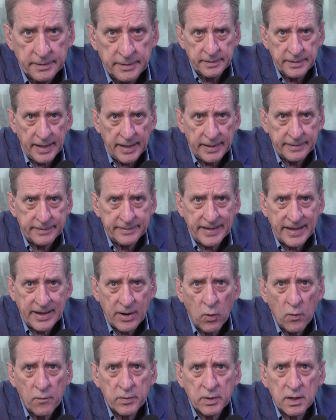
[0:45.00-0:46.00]
that they
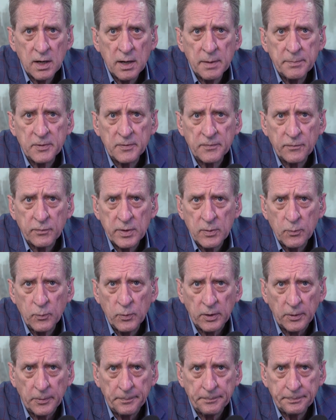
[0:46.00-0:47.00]
overcome their free
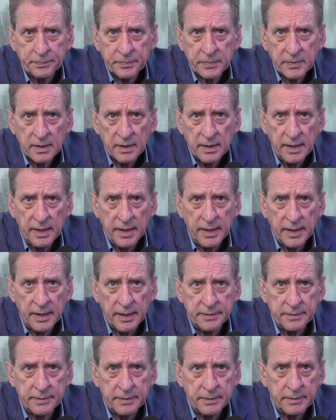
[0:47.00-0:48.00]
will,
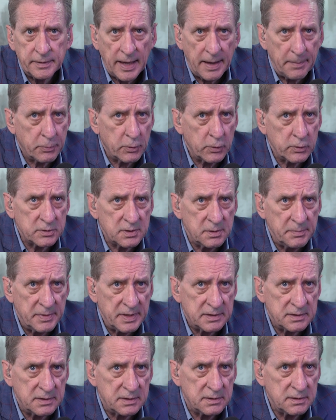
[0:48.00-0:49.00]
and that person
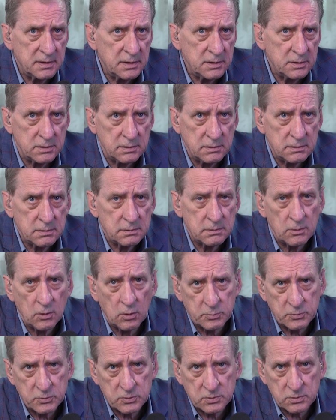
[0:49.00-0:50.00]
makes decisions,
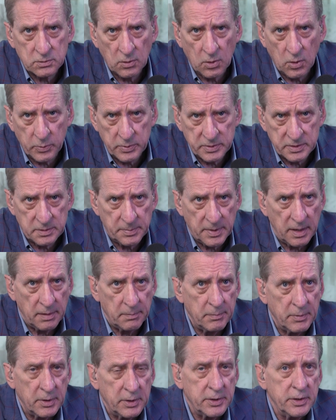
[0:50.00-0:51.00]
almost always about
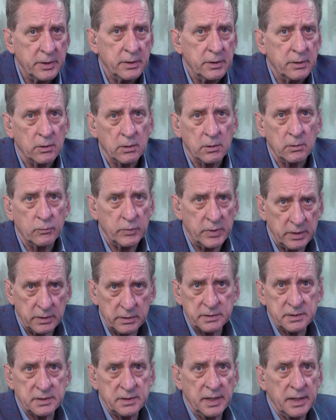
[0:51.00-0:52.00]
money or
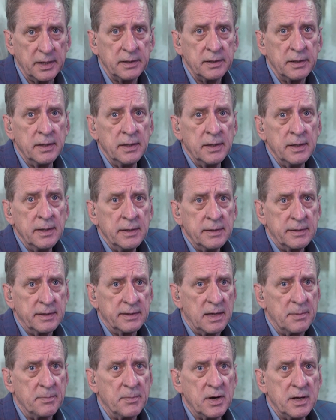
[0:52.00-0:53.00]
real estate,
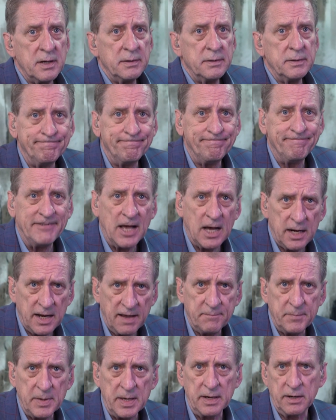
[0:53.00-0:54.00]
that they might not
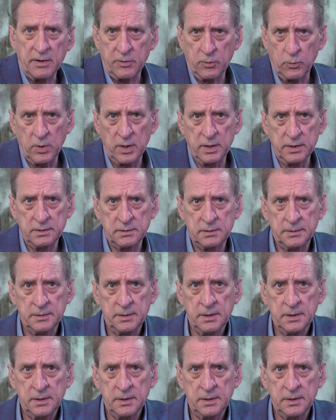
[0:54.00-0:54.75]
have made otherwise.